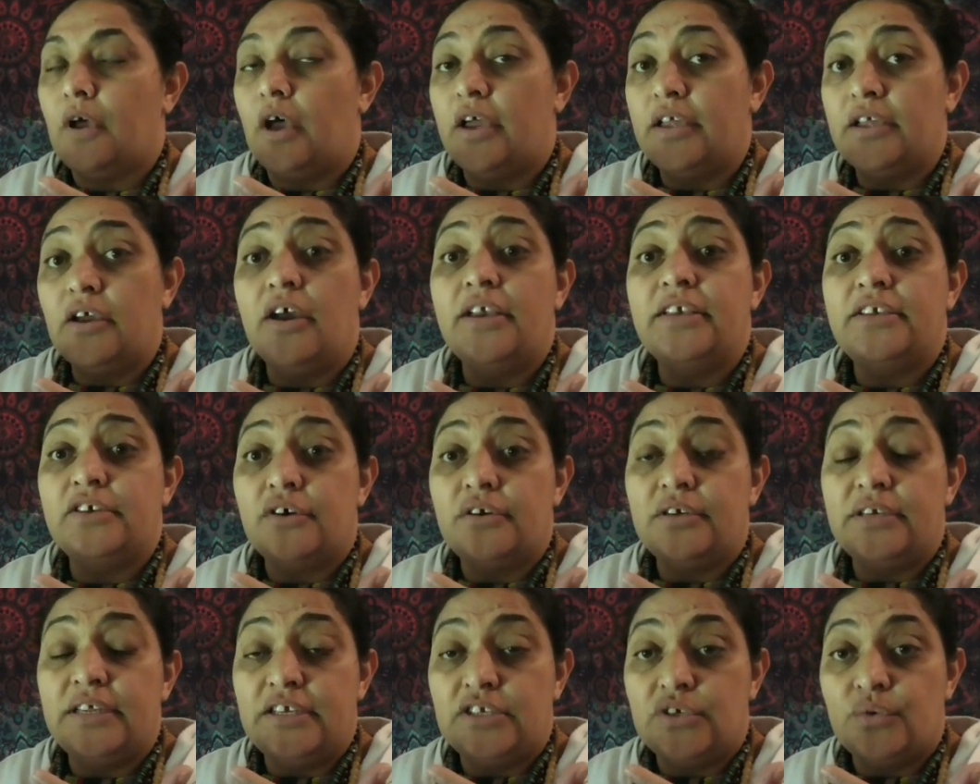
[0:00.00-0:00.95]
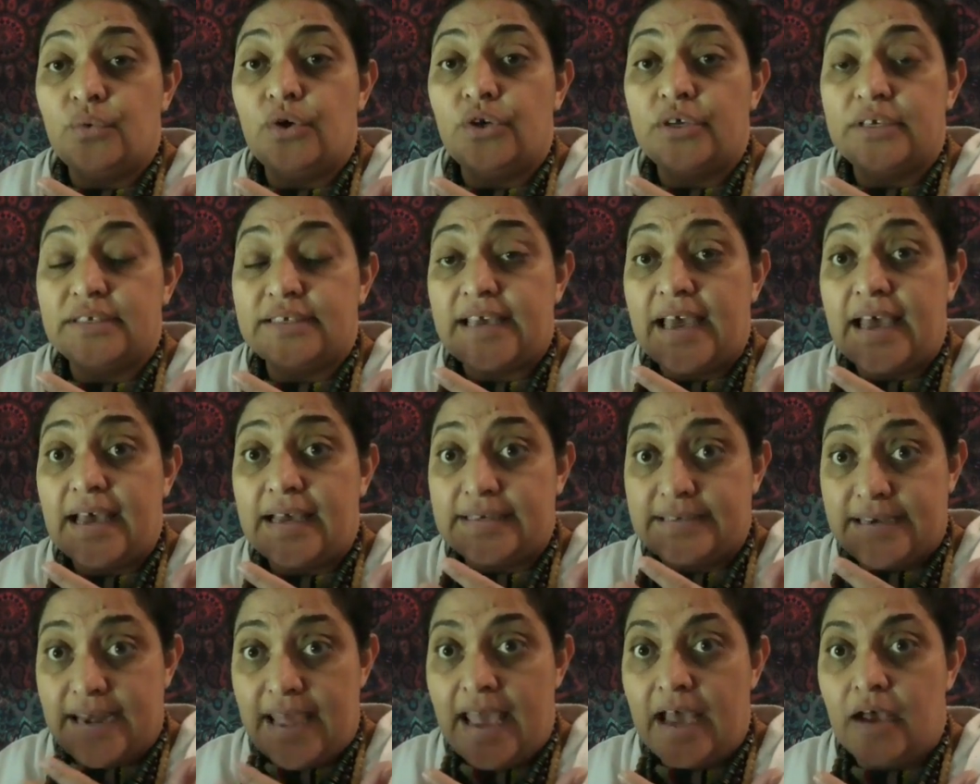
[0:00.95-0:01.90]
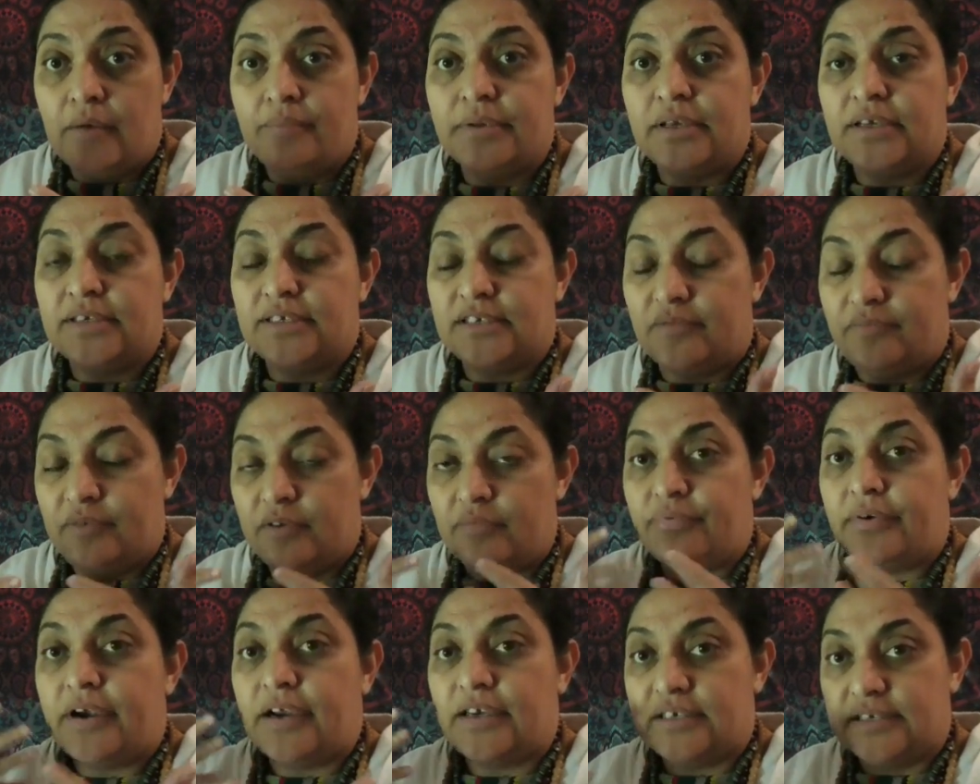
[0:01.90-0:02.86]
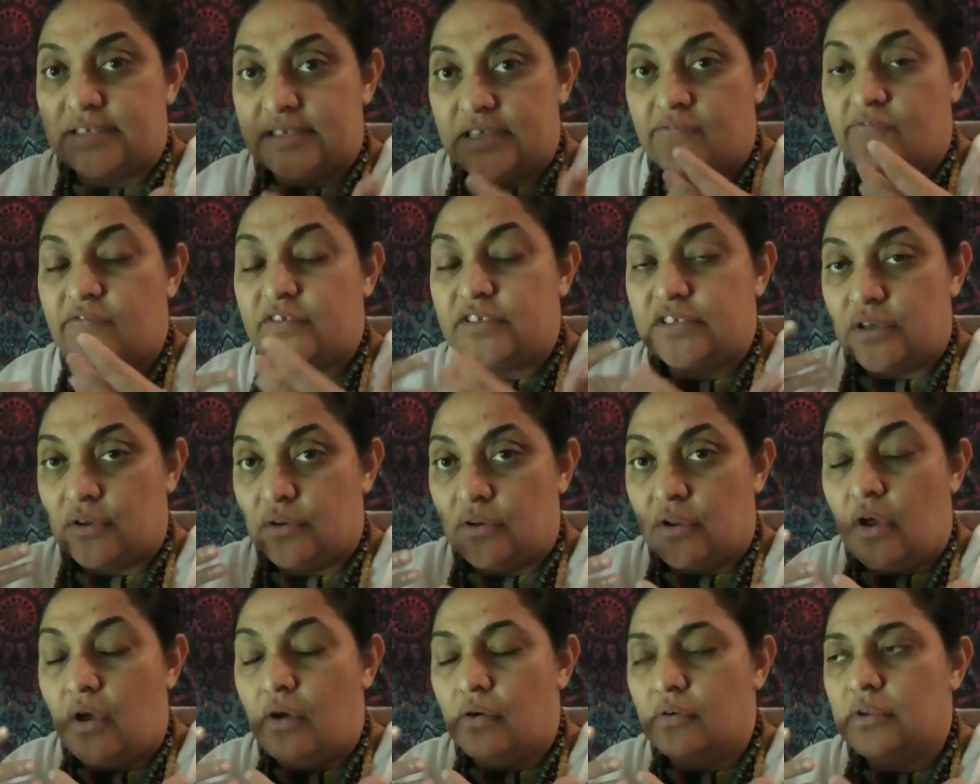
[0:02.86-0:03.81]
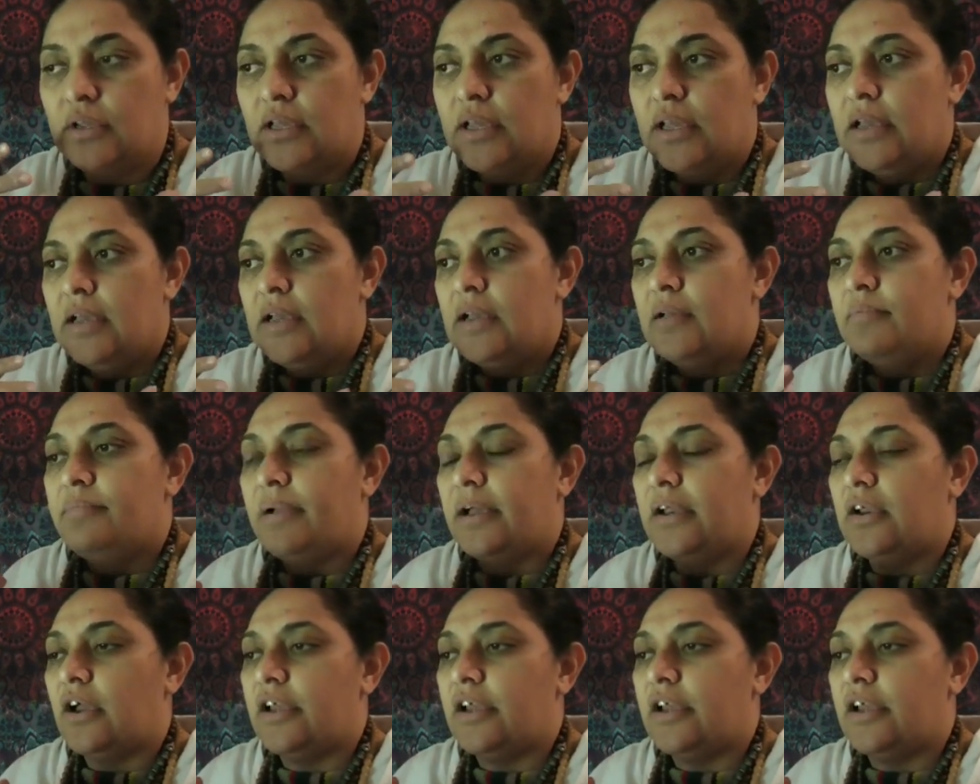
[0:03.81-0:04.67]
I don't need to work as hard now because I've been practicing for so long, but